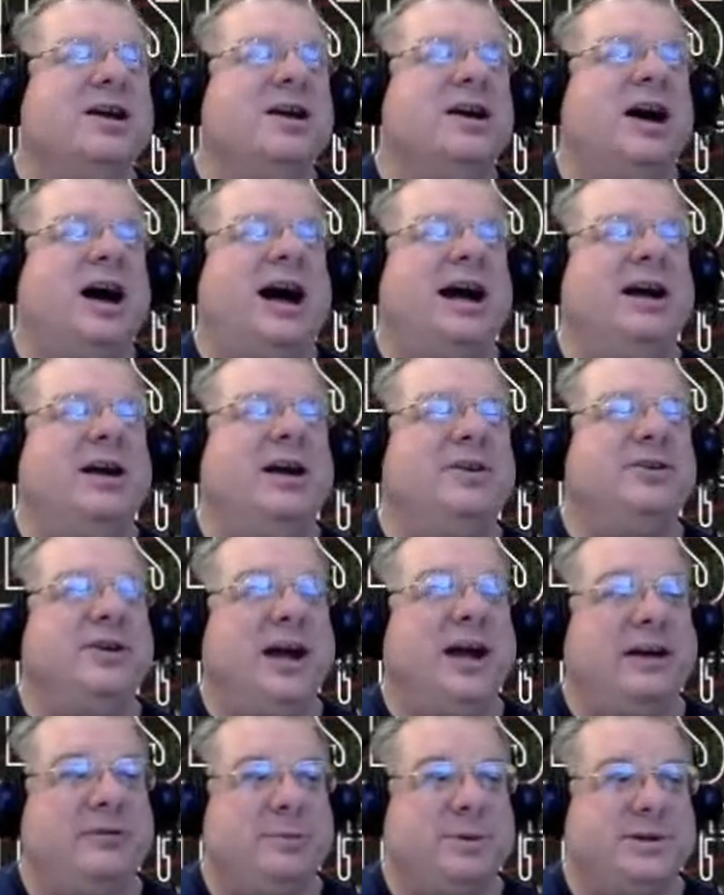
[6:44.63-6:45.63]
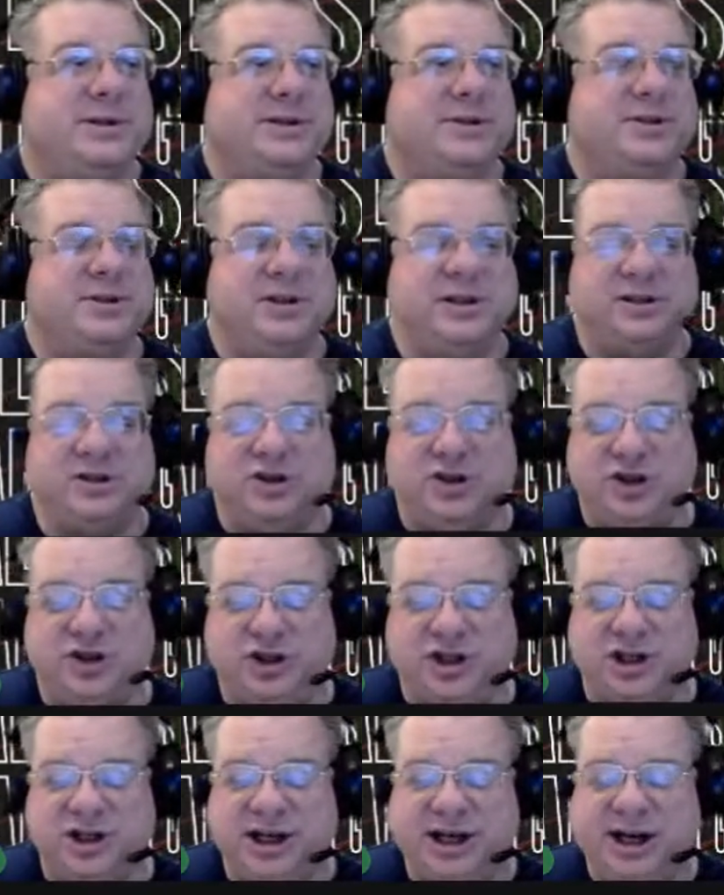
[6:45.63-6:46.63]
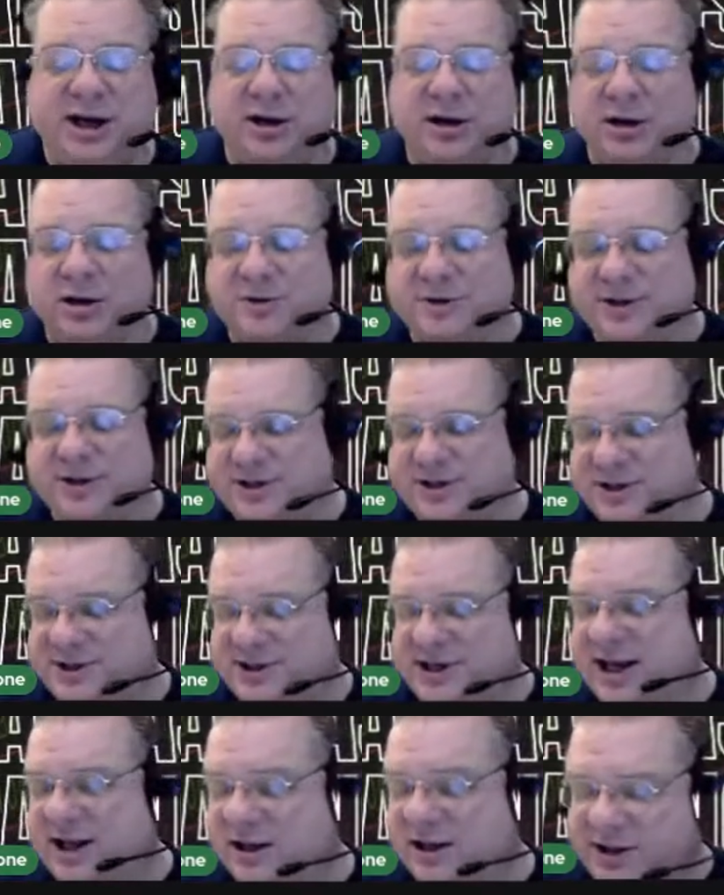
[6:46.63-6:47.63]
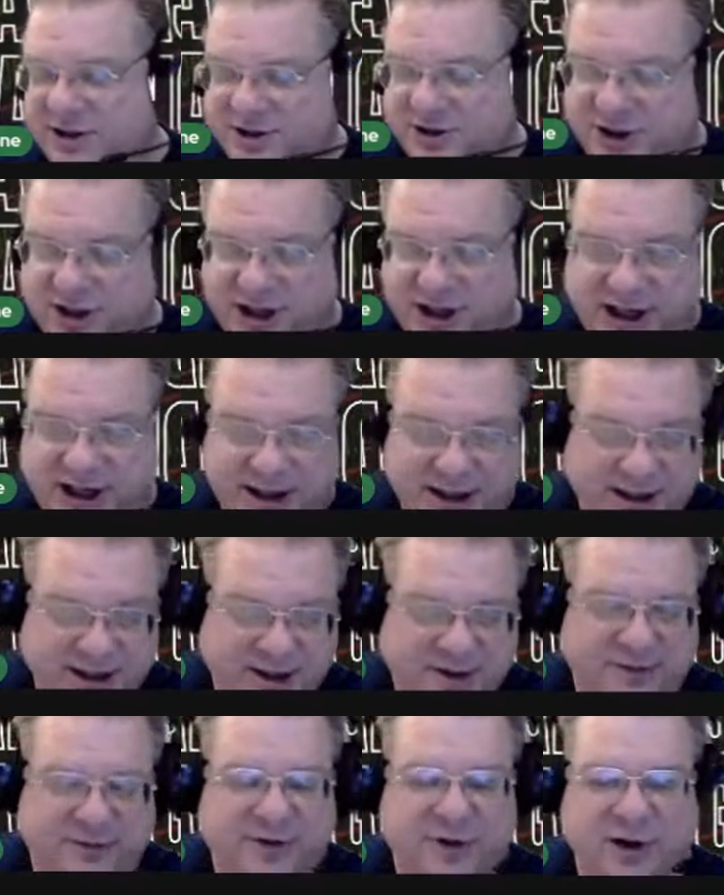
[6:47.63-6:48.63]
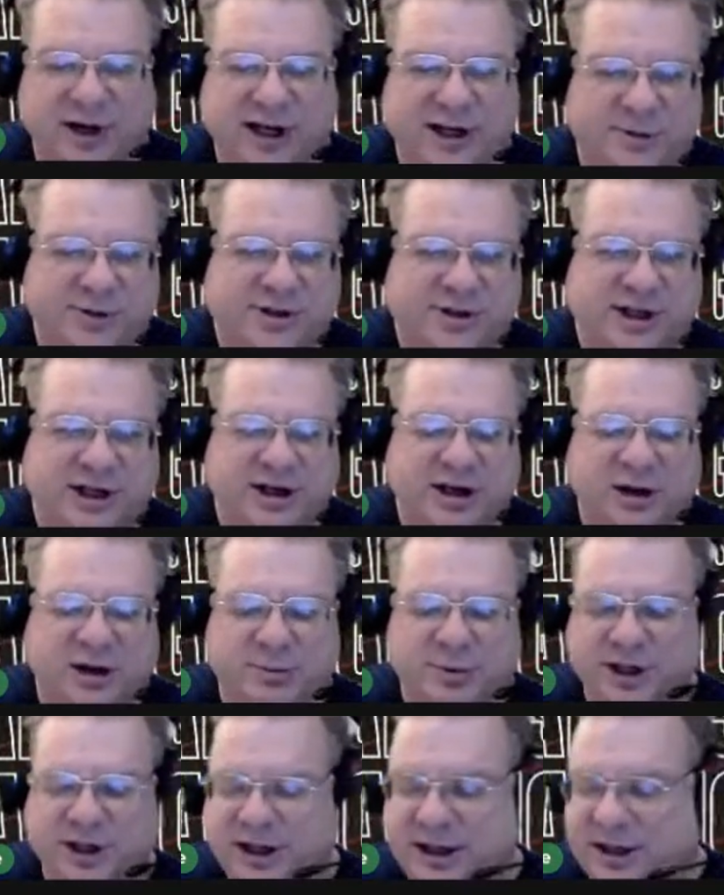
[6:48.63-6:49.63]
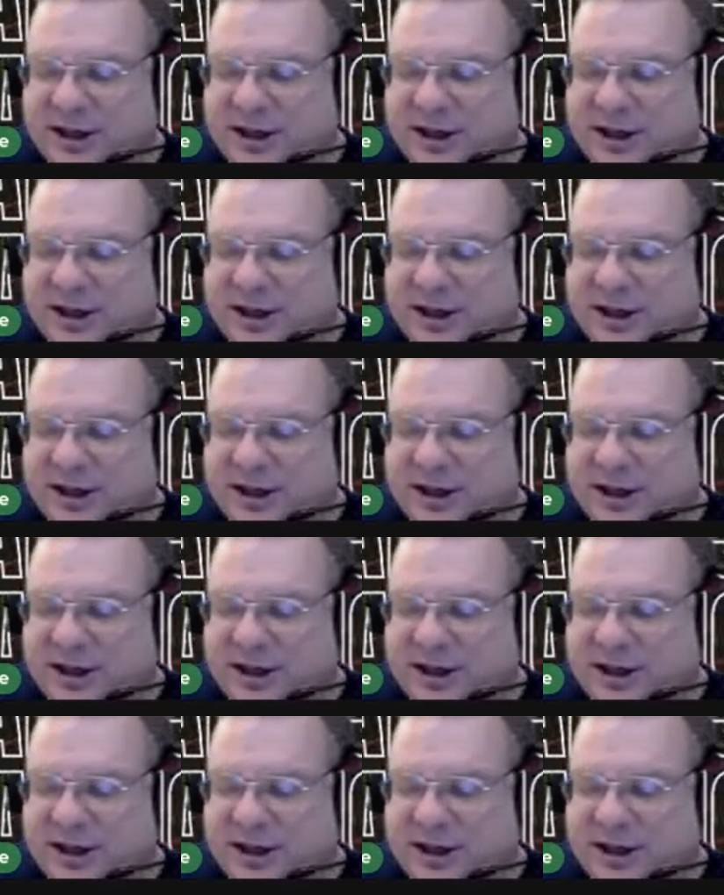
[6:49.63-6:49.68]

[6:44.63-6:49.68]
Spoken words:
I also have a position in Cheniere. This is LNG, very interesting company.